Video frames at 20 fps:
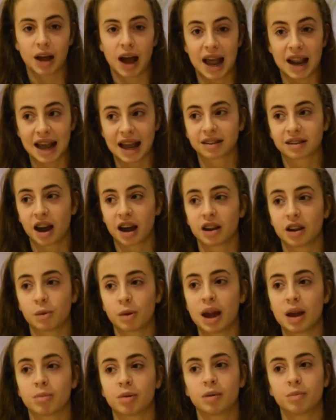And that's kind of the
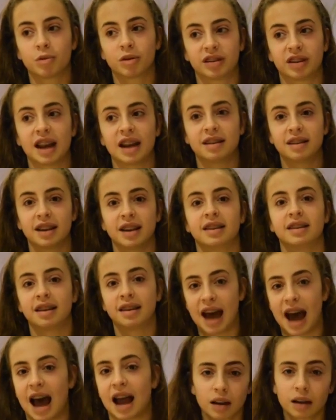way we presented it to
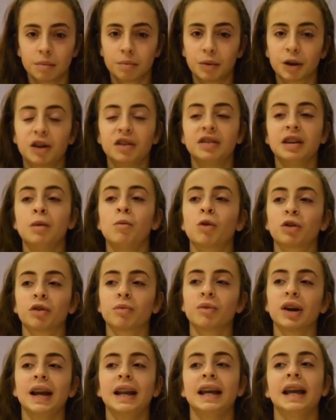Dad, because he wasn't
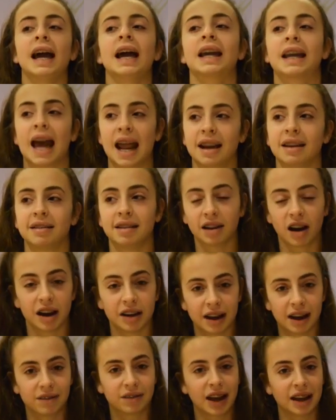really against the
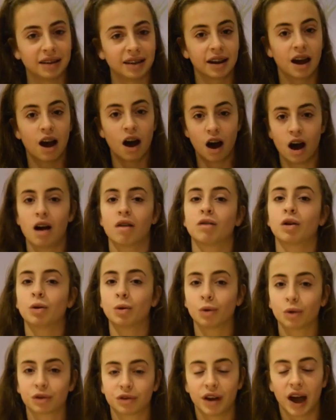idea of getting her a
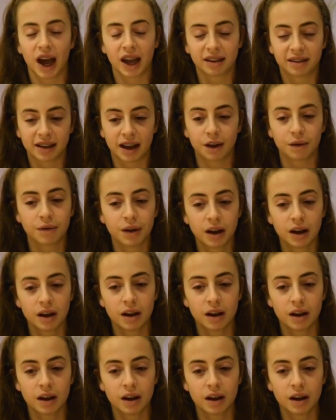horse for herself.